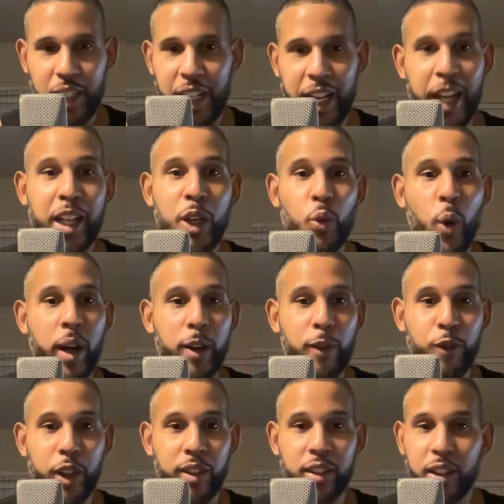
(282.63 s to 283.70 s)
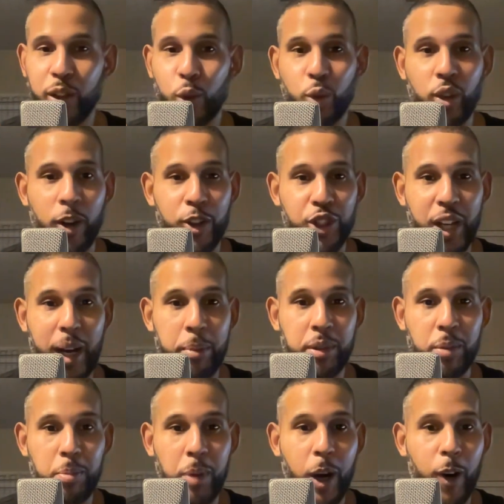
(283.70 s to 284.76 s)
any one of us could lose our job
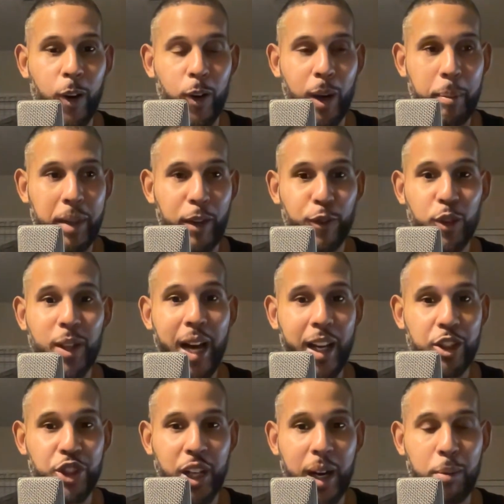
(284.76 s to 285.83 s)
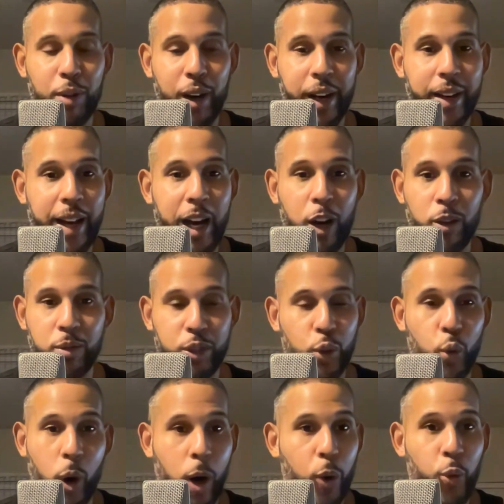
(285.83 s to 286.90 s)
tomorrow. I mean, if you got a job right now,
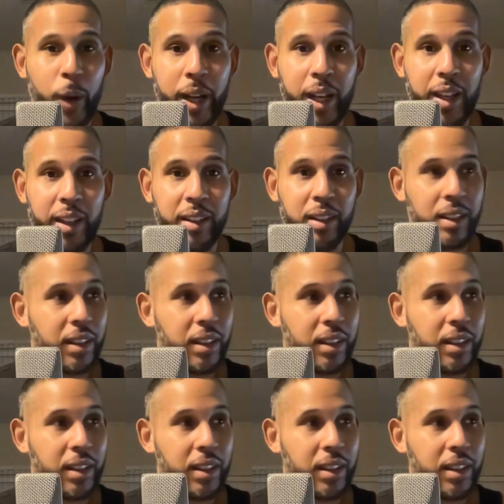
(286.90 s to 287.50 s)
you are winning,